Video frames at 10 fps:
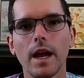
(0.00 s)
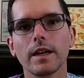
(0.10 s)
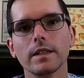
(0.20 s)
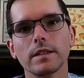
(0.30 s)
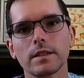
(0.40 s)

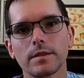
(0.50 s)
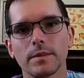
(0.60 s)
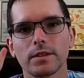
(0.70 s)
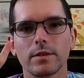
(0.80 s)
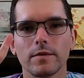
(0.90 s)
Hey, this is
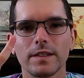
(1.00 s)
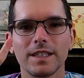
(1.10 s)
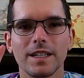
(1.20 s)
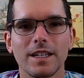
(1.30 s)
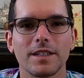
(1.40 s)
Mr.
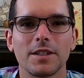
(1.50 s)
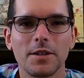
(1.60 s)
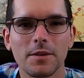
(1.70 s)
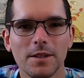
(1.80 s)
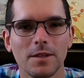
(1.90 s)
V,
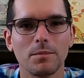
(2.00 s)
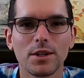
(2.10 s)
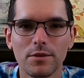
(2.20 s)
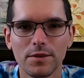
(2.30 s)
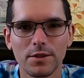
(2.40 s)
doing a
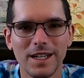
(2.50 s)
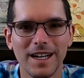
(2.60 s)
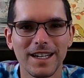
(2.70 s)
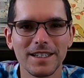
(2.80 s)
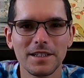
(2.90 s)
book review
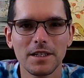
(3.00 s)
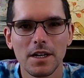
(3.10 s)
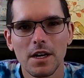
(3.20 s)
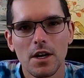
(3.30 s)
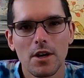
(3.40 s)
today
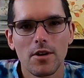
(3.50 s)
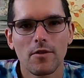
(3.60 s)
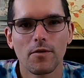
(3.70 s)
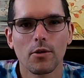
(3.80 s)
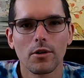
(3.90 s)

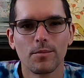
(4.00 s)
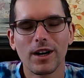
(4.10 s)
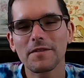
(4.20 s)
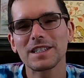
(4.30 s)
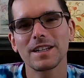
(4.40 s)
for
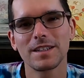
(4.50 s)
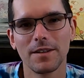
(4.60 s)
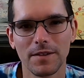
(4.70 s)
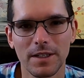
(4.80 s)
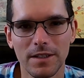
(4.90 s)
Breakfast at
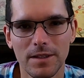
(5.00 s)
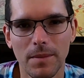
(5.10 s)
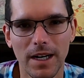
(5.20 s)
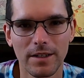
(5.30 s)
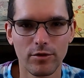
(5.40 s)
Tiffany's
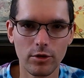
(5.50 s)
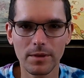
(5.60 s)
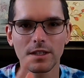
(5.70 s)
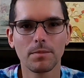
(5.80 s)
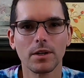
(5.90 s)
by
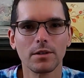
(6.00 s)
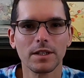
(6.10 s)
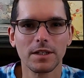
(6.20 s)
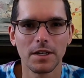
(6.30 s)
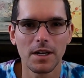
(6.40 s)
Truman
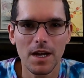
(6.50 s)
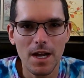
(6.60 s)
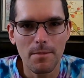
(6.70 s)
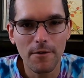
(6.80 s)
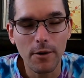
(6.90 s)
Capote.
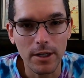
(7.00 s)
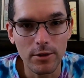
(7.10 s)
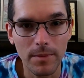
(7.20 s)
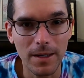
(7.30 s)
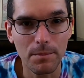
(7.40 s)
Before I
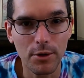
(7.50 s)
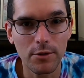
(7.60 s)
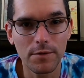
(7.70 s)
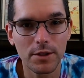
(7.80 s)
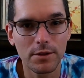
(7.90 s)
do my
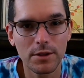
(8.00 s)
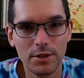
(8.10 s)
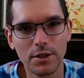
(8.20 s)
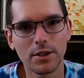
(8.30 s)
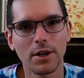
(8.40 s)
book review, you
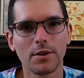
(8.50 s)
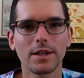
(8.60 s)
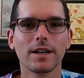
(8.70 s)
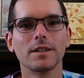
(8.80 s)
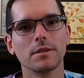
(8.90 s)
should know
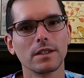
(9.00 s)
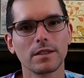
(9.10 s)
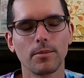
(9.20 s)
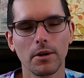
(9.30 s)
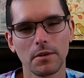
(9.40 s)
that I do a
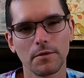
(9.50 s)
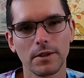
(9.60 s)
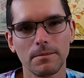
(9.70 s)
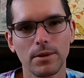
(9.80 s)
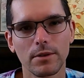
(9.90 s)

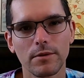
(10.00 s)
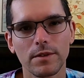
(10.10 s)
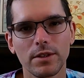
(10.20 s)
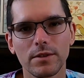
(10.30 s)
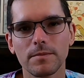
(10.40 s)
spoiler-free book
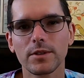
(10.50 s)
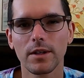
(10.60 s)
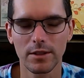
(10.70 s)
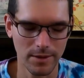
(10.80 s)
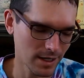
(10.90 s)
review,
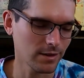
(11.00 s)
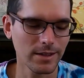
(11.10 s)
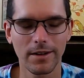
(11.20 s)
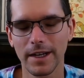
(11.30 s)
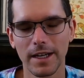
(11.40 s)
so that's why I look
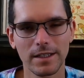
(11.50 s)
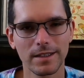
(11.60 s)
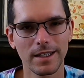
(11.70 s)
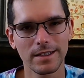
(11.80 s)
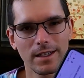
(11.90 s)
down
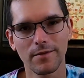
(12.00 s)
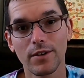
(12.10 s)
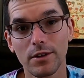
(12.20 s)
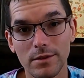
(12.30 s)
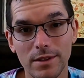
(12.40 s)
occasionally. I just have
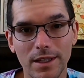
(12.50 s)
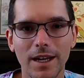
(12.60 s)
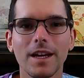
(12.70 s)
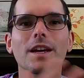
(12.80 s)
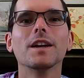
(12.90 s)
notes,
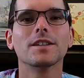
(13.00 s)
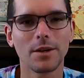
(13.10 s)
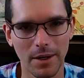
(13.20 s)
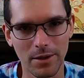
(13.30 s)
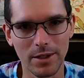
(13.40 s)

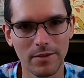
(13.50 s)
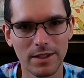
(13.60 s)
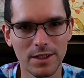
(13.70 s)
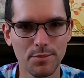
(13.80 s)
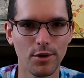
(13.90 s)
so I don't give
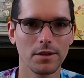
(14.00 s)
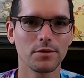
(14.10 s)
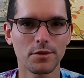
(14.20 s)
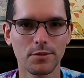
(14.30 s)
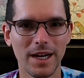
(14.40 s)
any
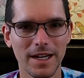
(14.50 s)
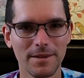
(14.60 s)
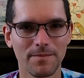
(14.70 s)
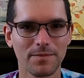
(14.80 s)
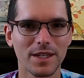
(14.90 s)
spoilers away.